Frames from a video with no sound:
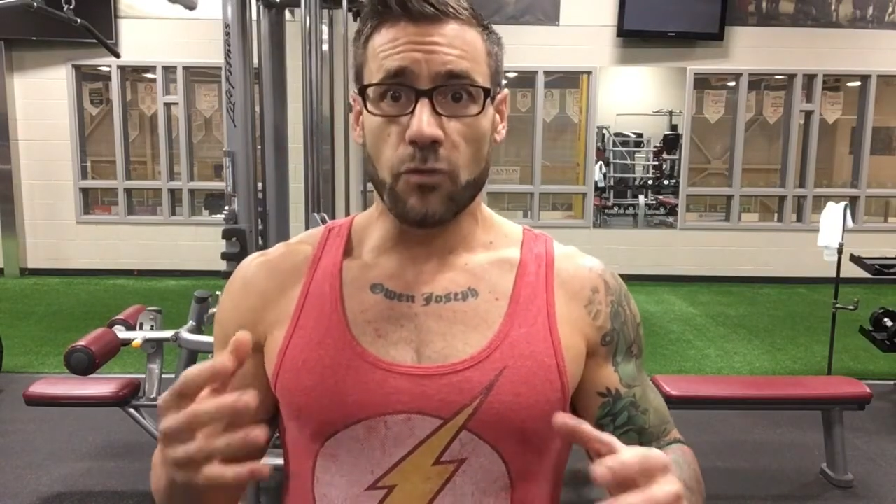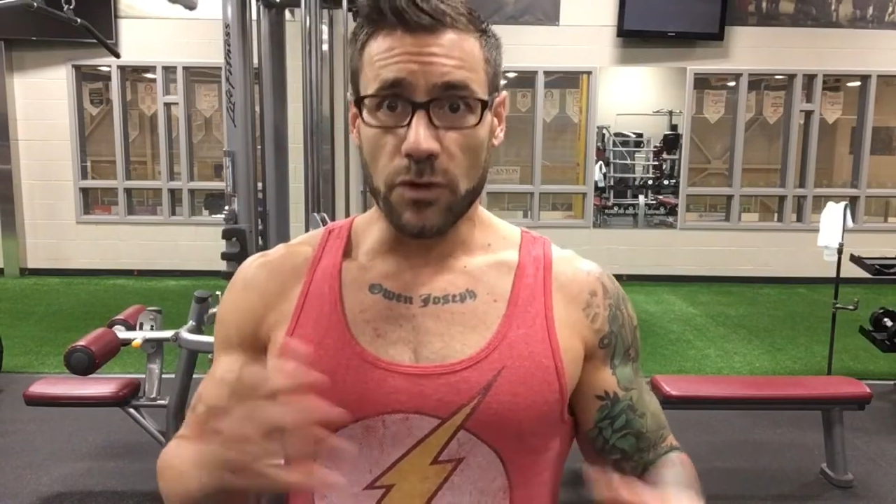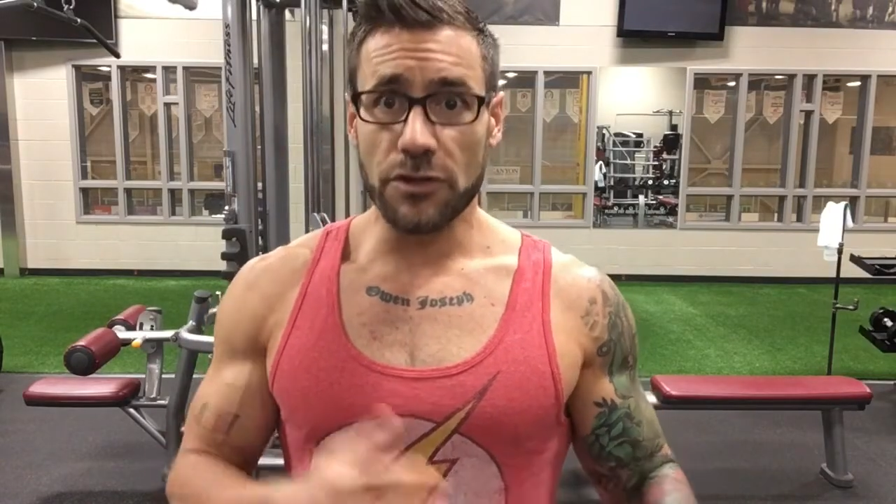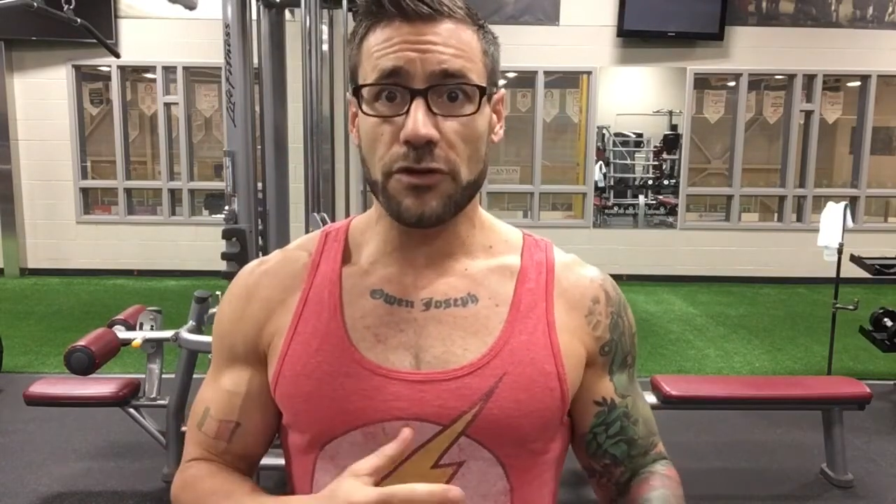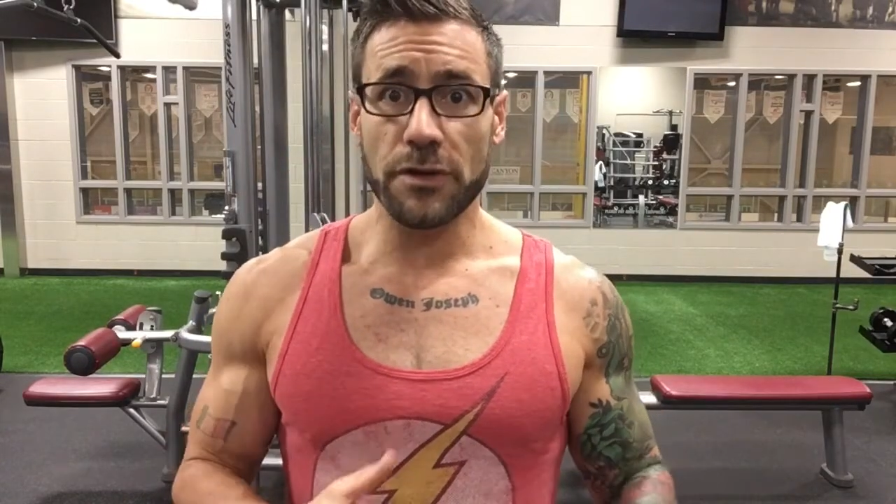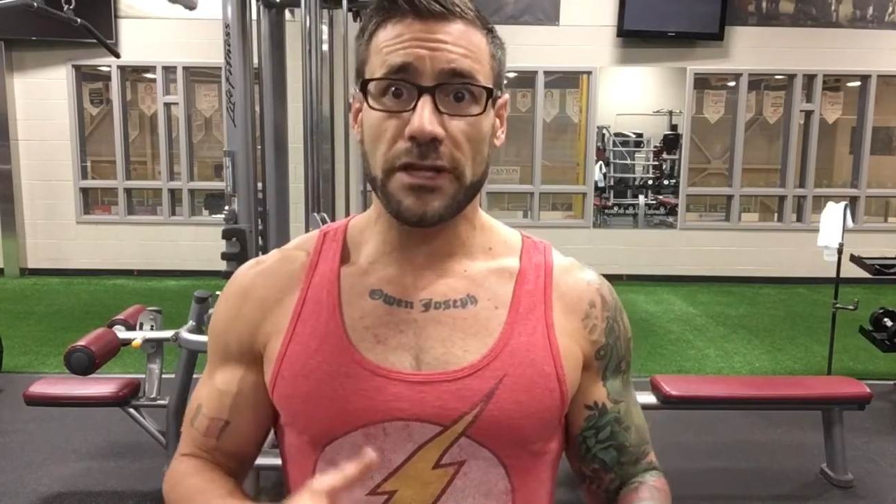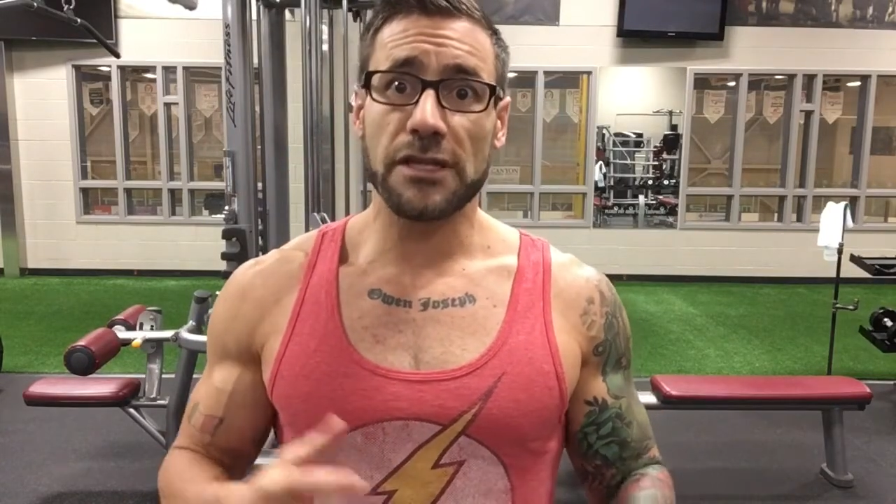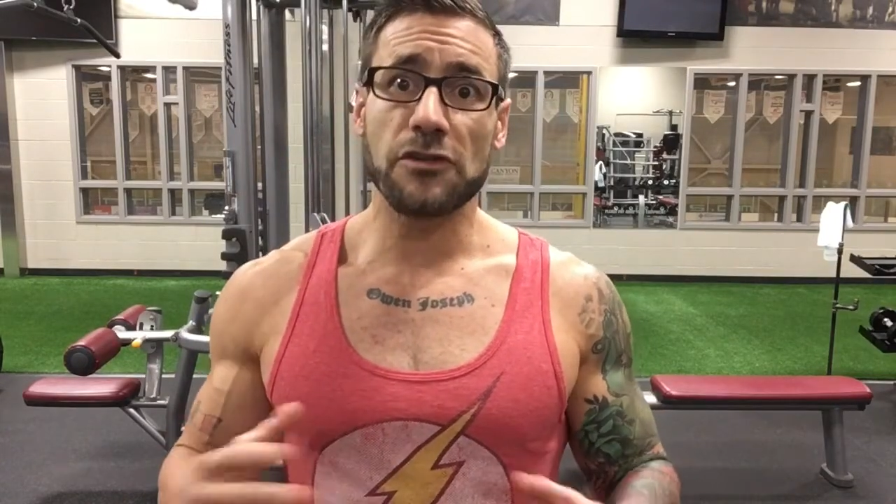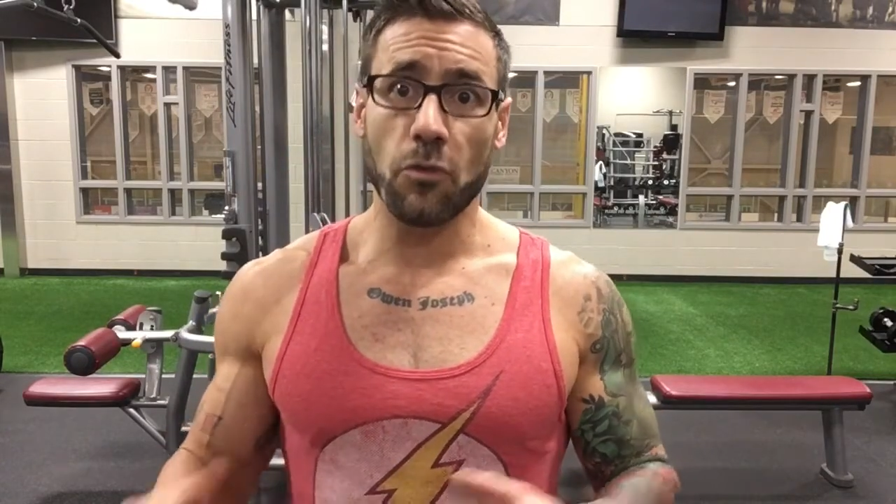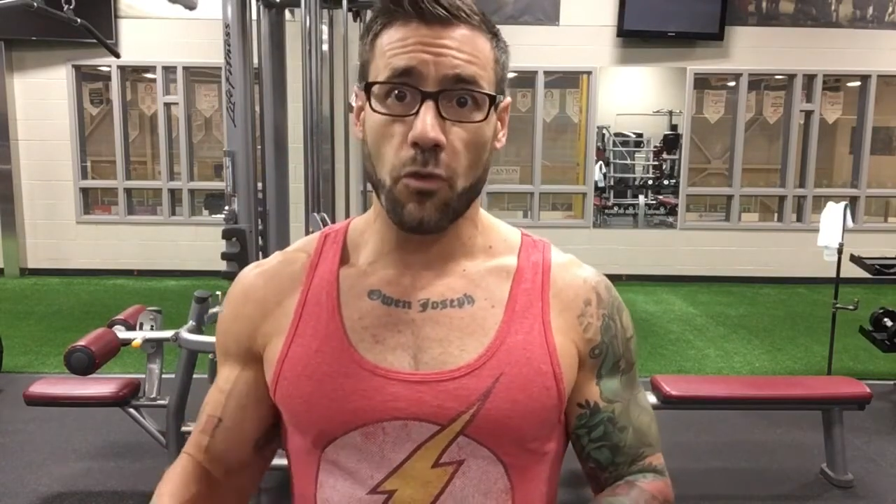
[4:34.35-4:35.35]
We're doing
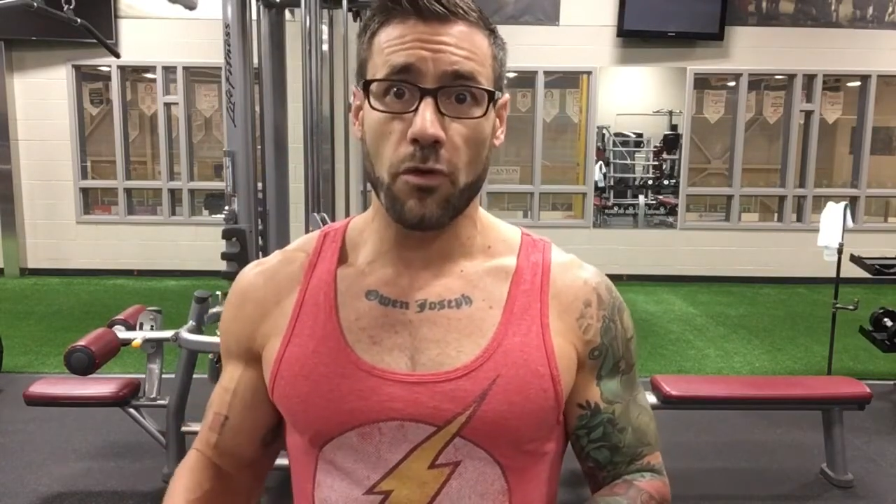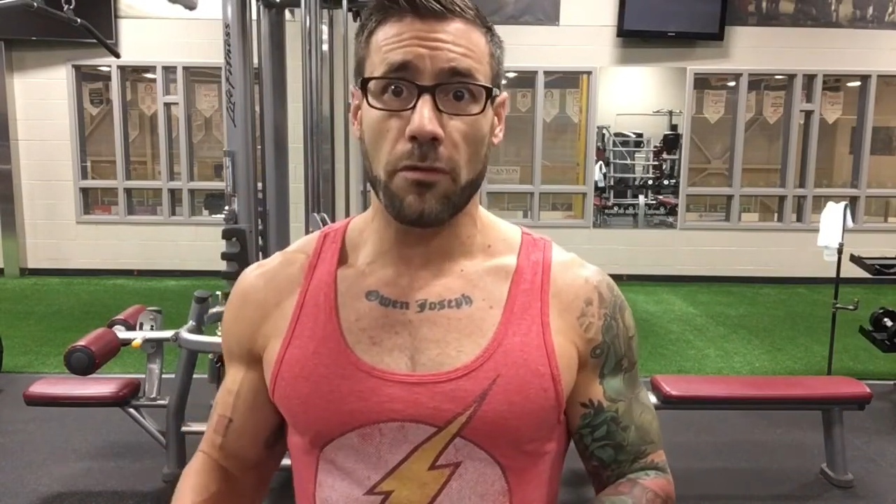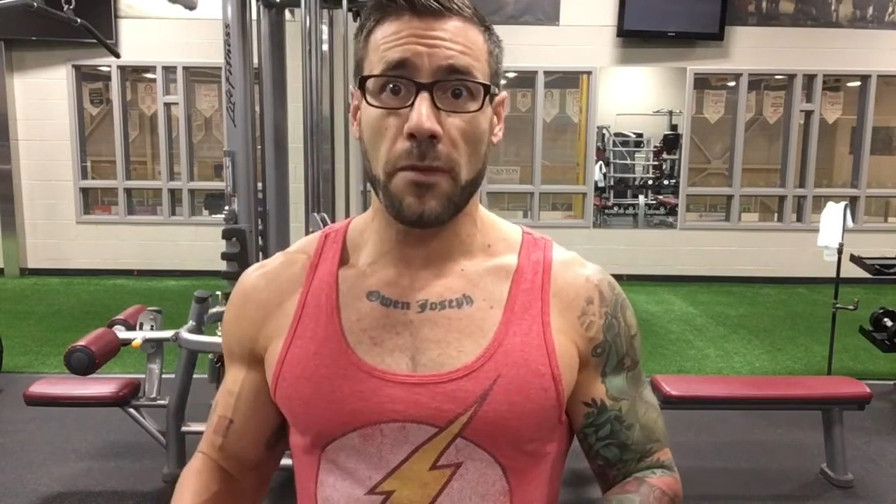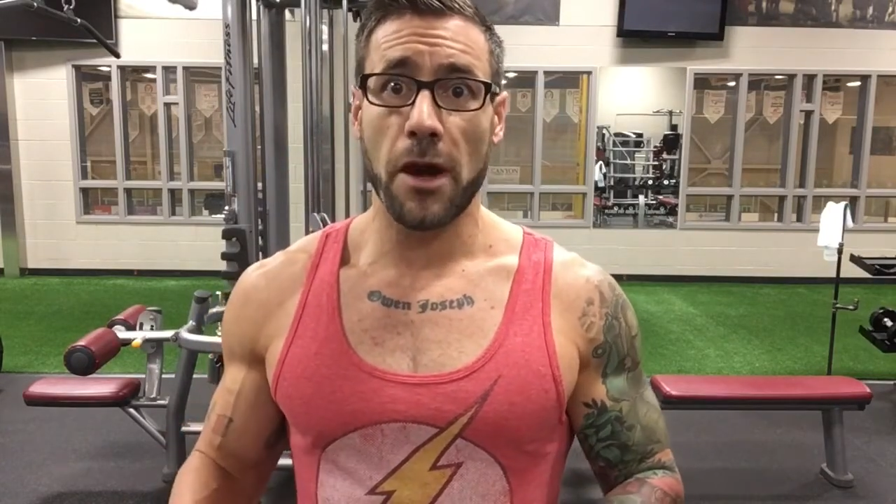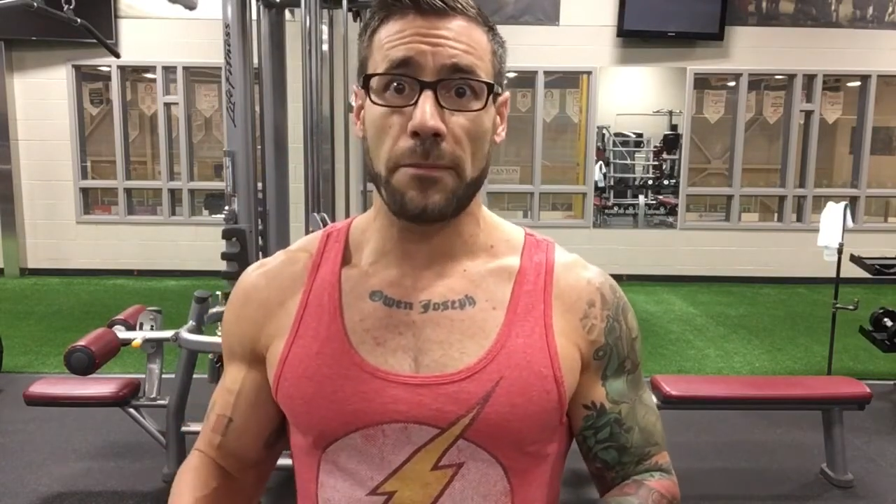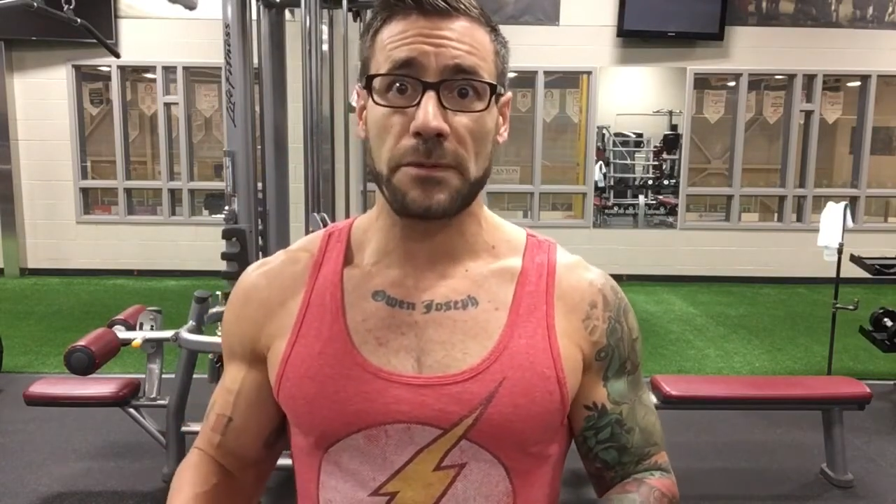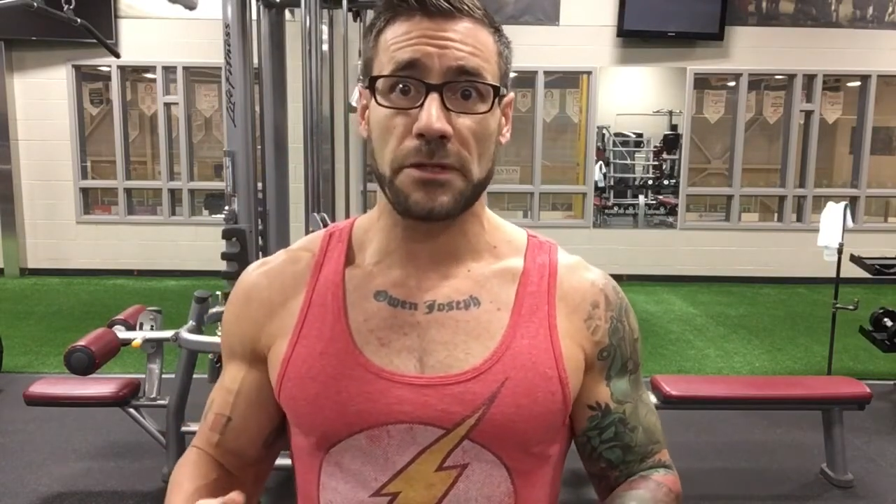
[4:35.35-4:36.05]
this to warm up,